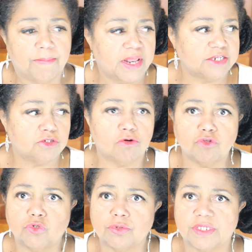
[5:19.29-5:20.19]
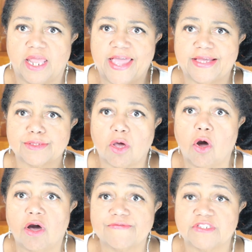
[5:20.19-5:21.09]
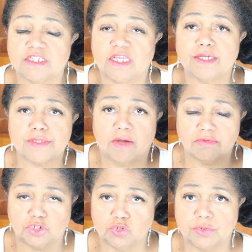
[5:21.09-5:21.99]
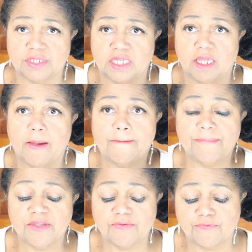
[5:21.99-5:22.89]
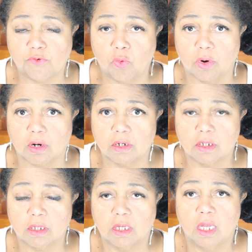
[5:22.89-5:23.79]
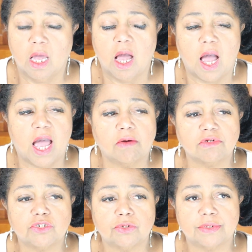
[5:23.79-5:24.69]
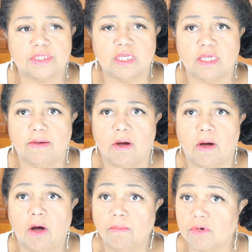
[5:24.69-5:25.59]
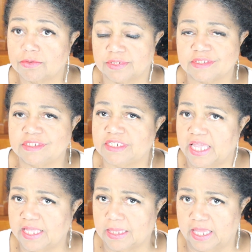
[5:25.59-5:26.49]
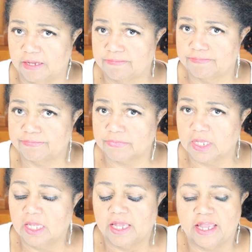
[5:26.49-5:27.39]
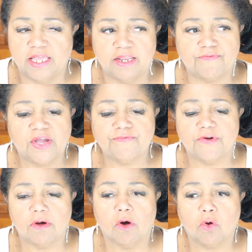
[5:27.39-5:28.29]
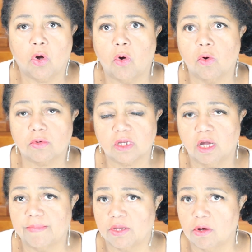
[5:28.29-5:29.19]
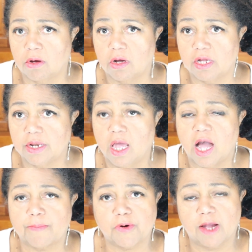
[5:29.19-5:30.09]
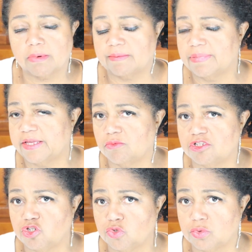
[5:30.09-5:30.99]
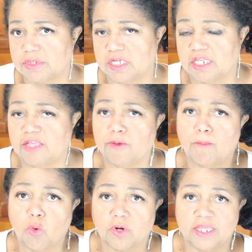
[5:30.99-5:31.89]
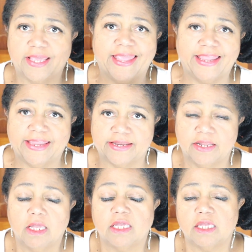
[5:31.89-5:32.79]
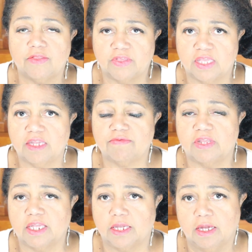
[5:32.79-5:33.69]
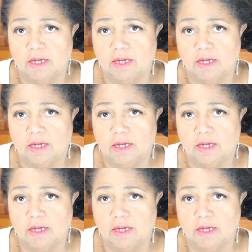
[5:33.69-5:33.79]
But I don't use it as often as I was using it before. I was using it almost daily. And if I felt a cold coming on, I probably would use it in the morning and in the evening